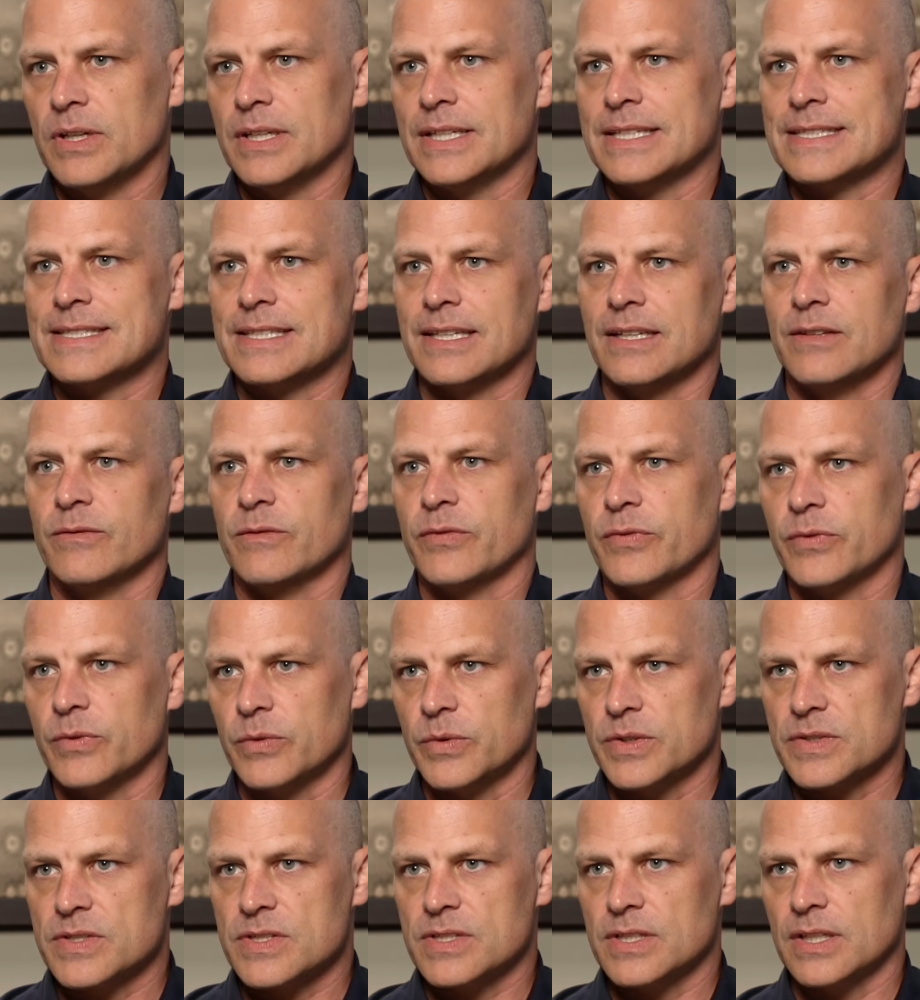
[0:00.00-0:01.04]
is
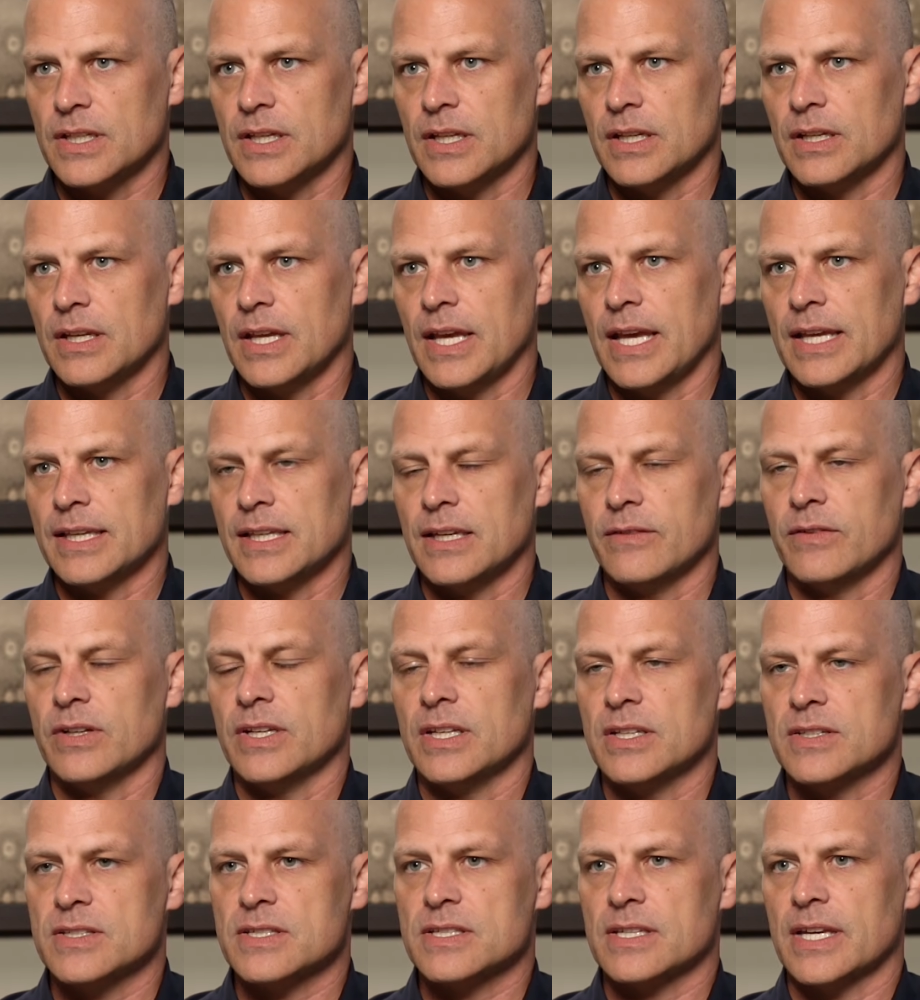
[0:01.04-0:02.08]
influencing and giving
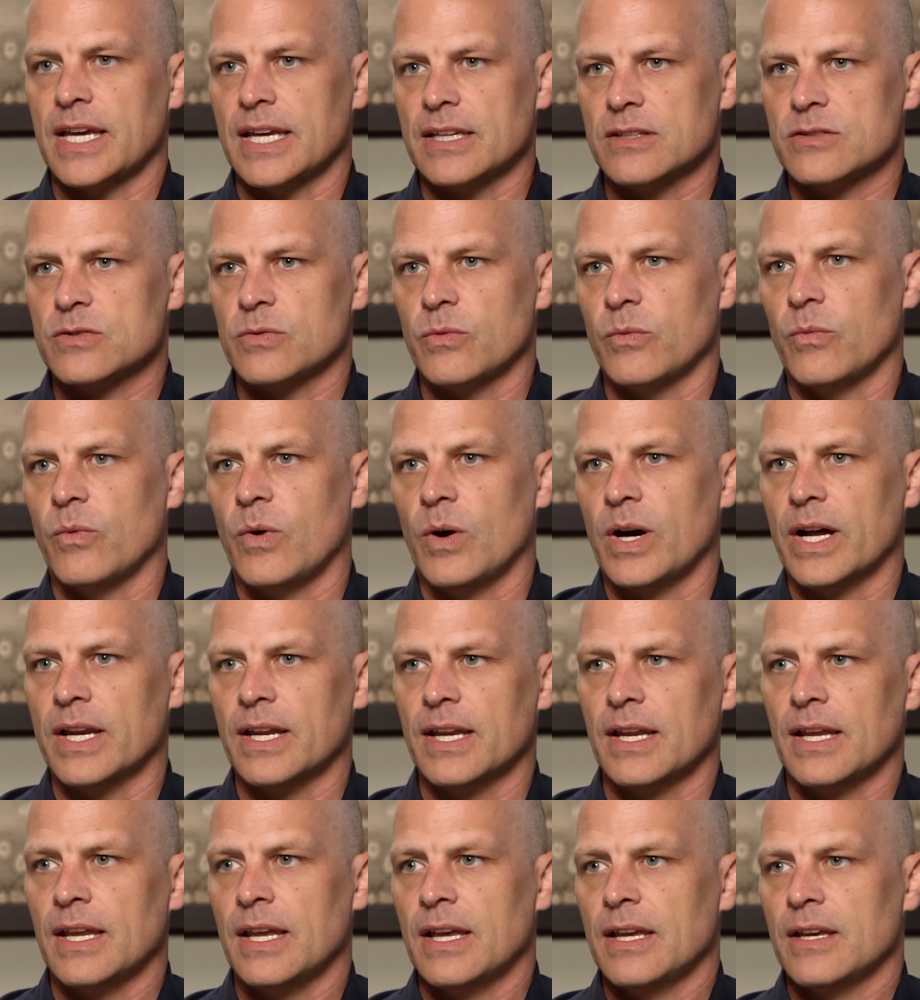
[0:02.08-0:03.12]
insight to what
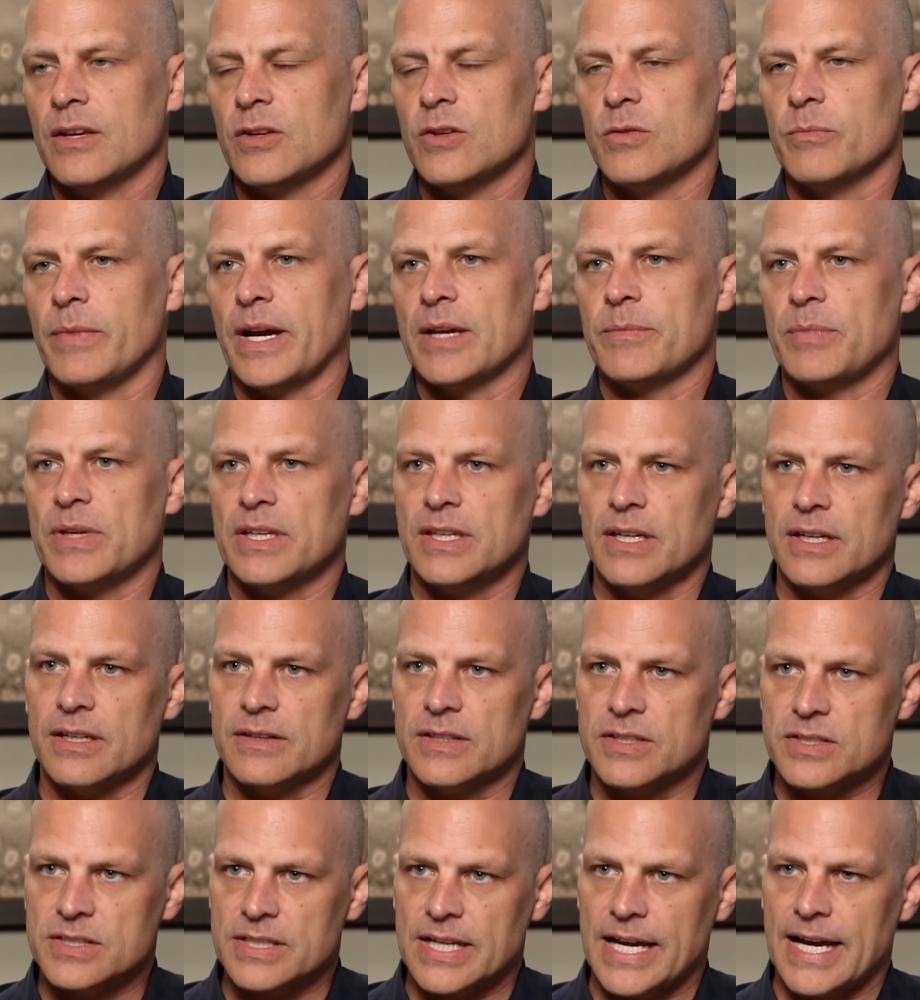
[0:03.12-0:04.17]
you might be getting
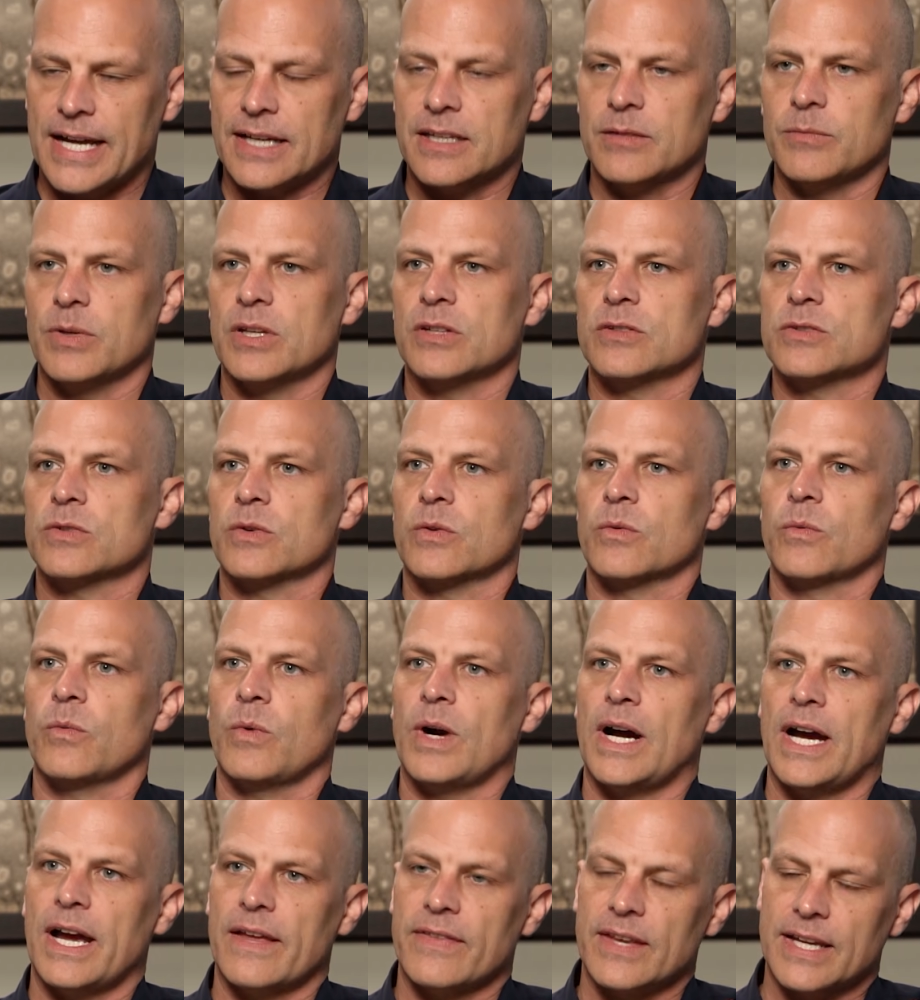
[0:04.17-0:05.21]
this document, or
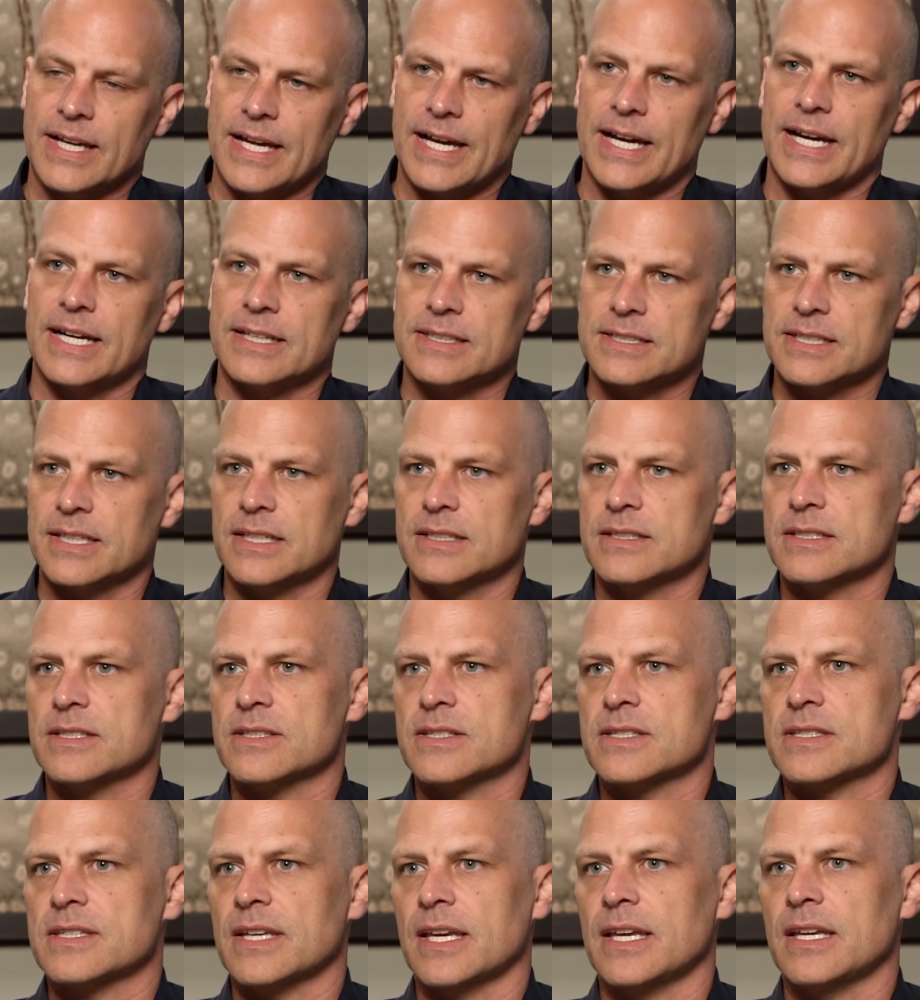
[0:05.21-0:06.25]
why the content is
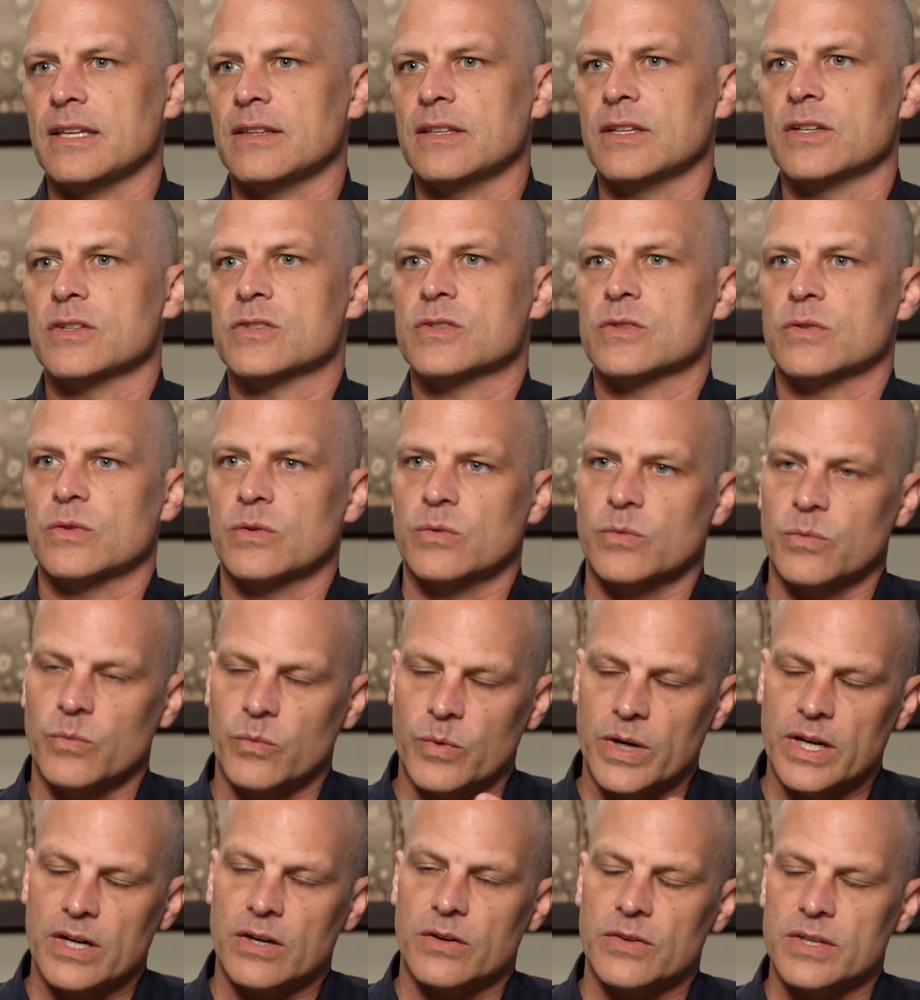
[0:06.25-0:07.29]
saying this, or
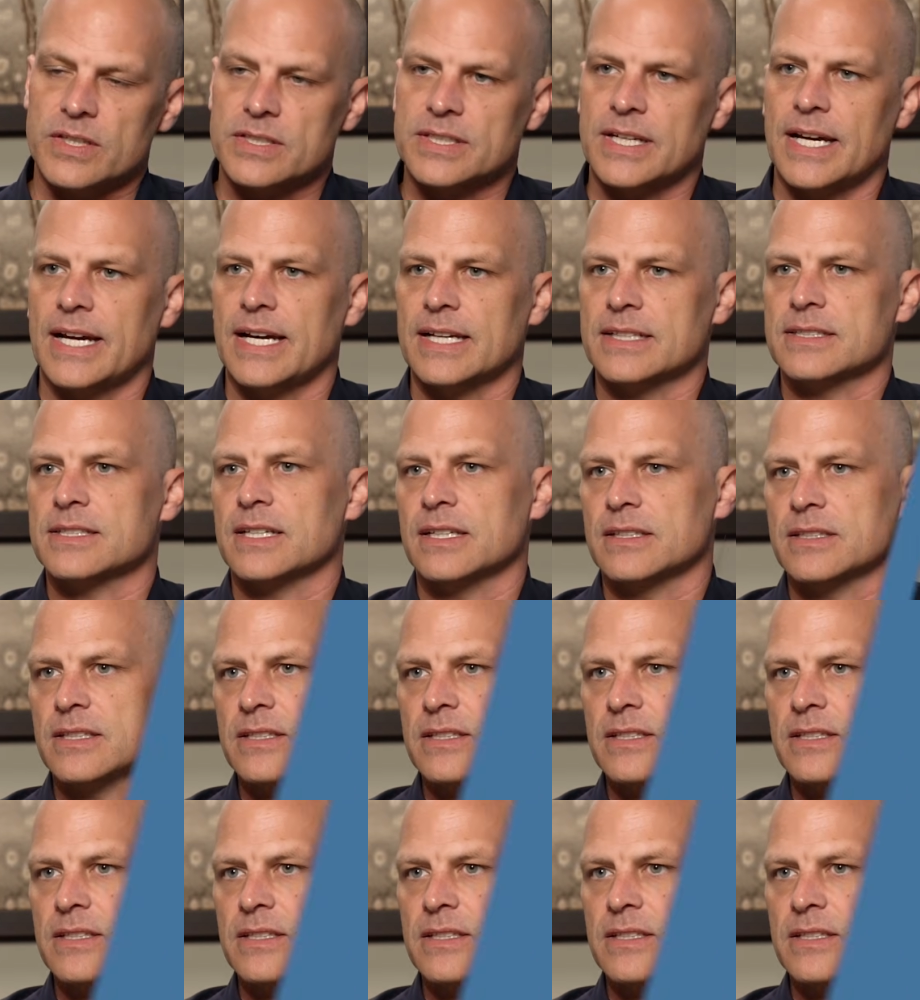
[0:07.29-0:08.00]
where this content